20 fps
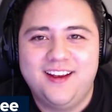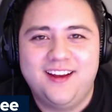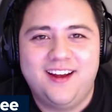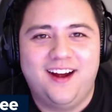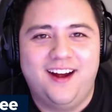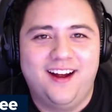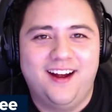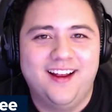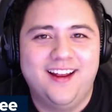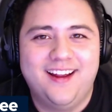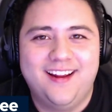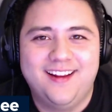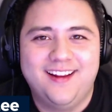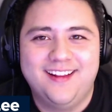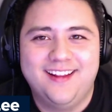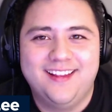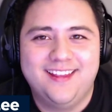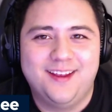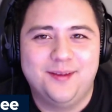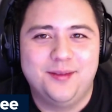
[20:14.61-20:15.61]

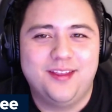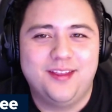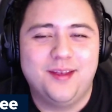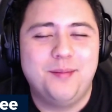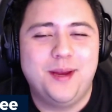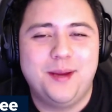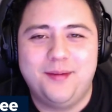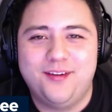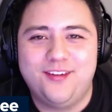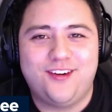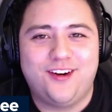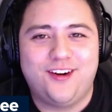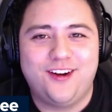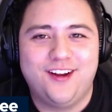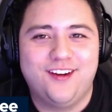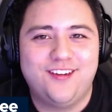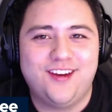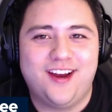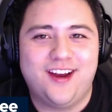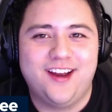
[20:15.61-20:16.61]
The meme is starting
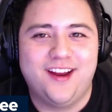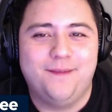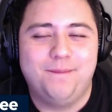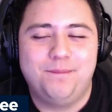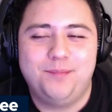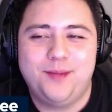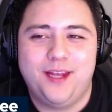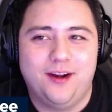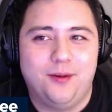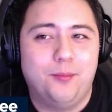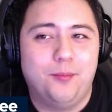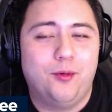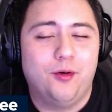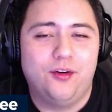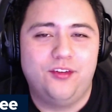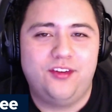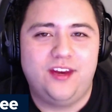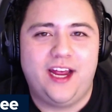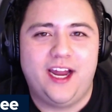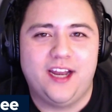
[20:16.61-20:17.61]
to set in. You know,
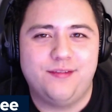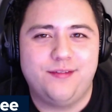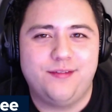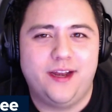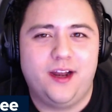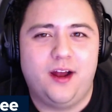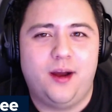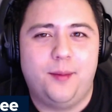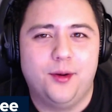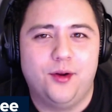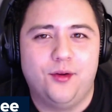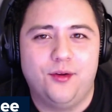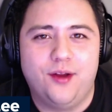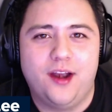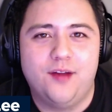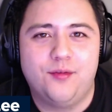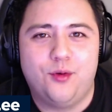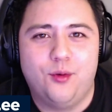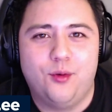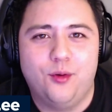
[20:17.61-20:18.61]
Morrissey had a phenomenal
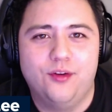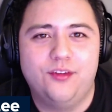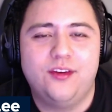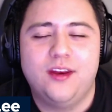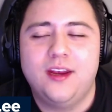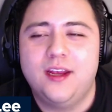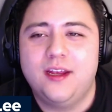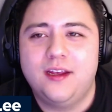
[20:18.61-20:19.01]
night, of course.